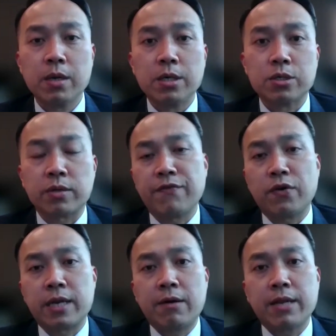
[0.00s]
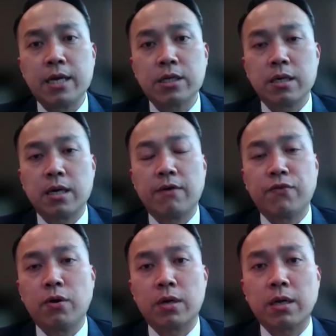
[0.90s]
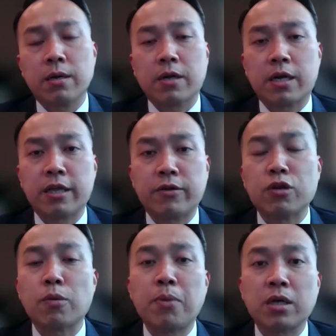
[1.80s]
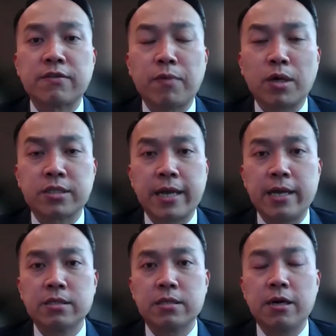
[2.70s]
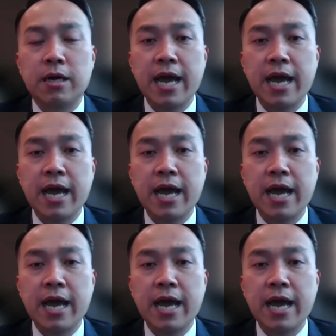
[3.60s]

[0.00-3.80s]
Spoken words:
So therefore, nowadays, for clinically non-positive prostate cancer,